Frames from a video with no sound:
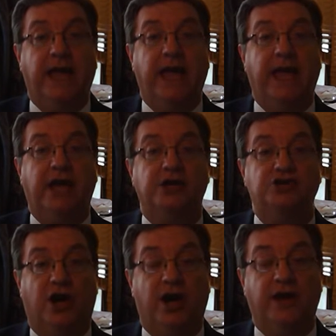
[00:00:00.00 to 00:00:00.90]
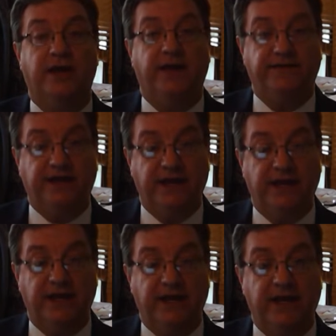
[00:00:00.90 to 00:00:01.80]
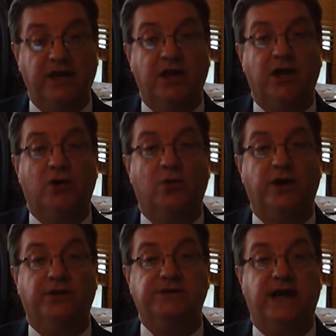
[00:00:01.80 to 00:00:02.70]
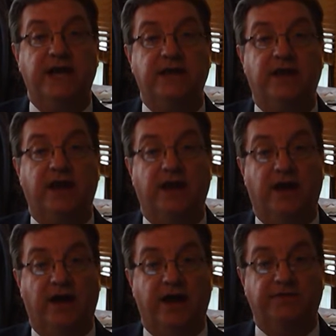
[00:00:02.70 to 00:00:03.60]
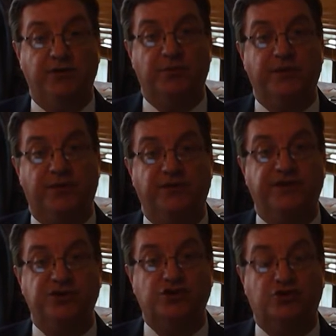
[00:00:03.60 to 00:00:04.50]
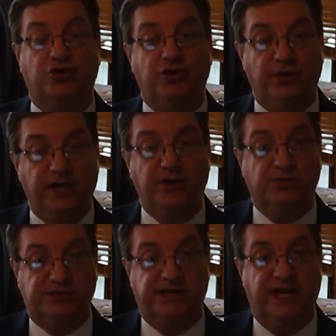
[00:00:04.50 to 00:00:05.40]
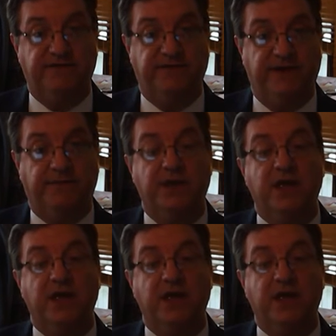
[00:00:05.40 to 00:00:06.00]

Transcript: and John F. Kennedy will take uh, every member of his crew. He will save them.